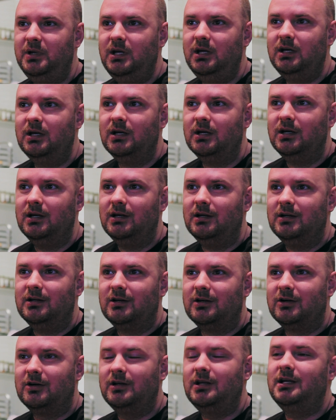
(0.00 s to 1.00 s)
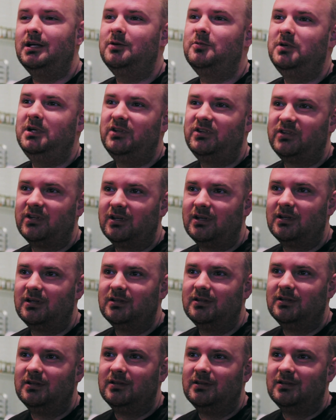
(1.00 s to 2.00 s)
be her linguiça
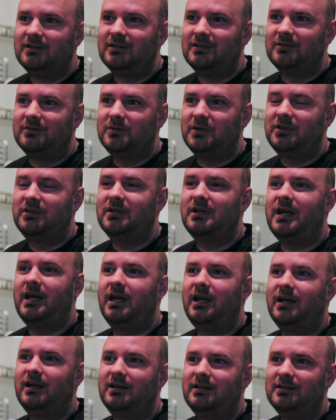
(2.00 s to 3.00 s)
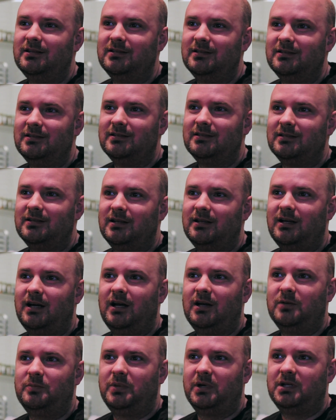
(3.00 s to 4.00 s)
with an egg and a
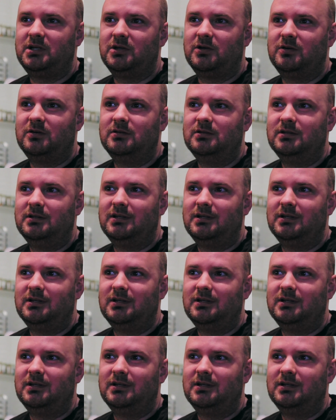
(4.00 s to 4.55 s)
jalapeno.